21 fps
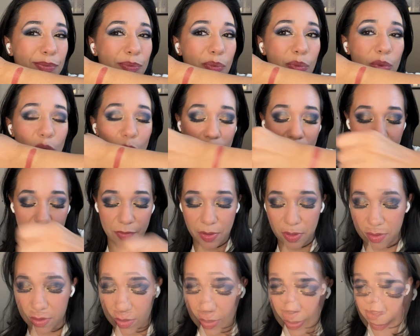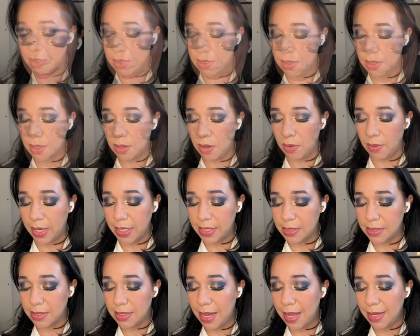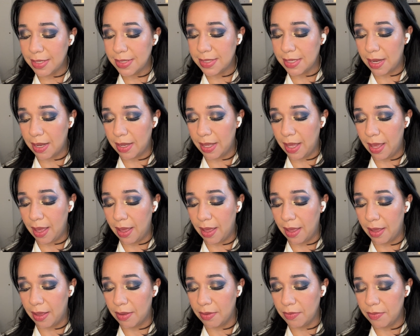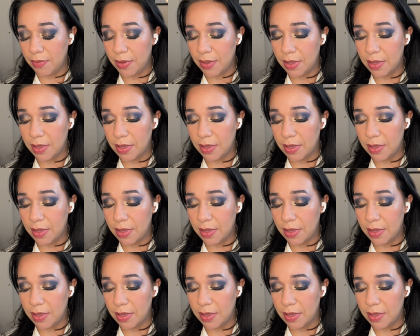Beautiful. All right, next I have